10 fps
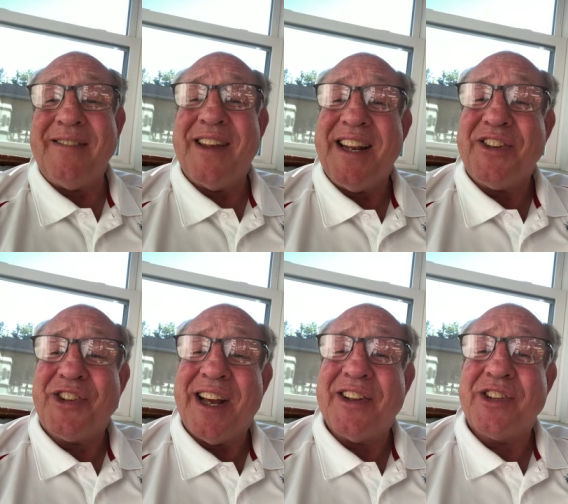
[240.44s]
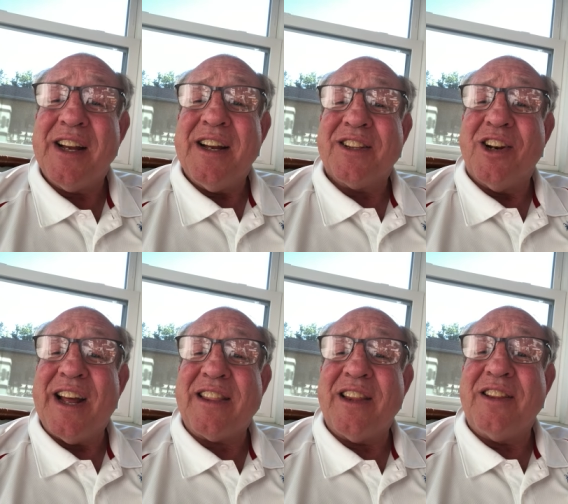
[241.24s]
and then he says to
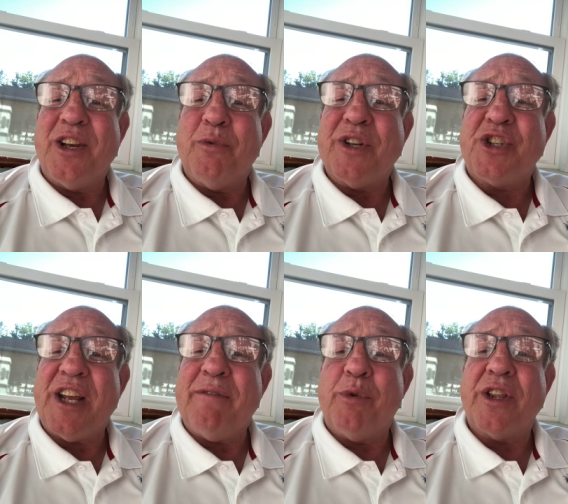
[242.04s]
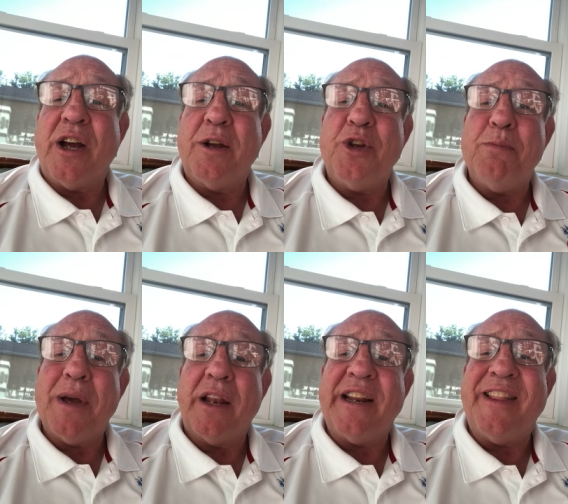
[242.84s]
let to receive with
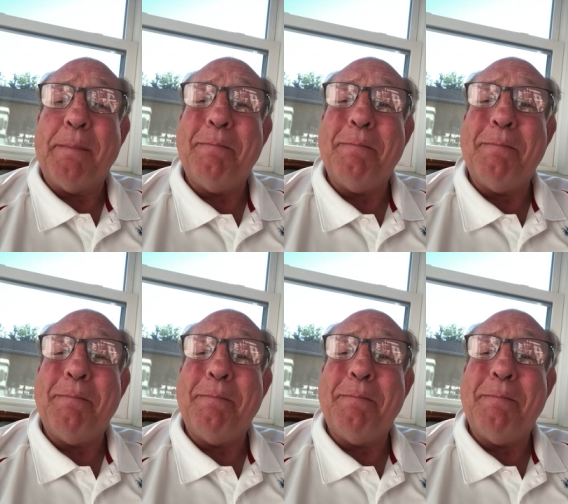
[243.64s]
humility the